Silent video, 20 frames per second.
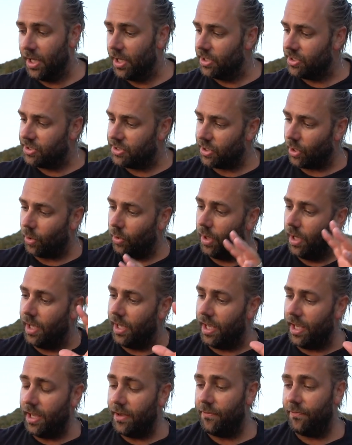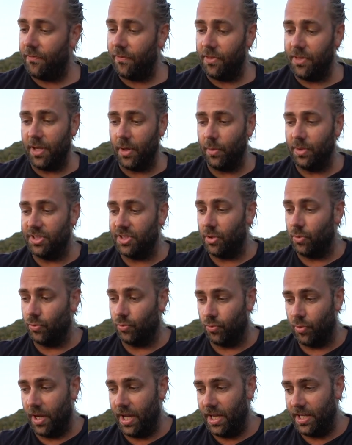So if there was a
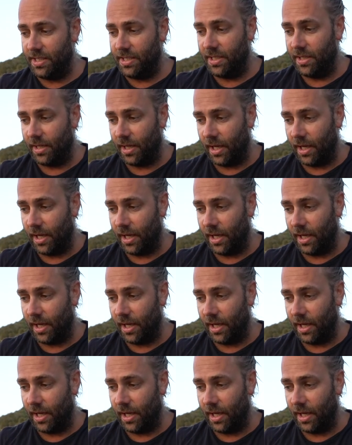red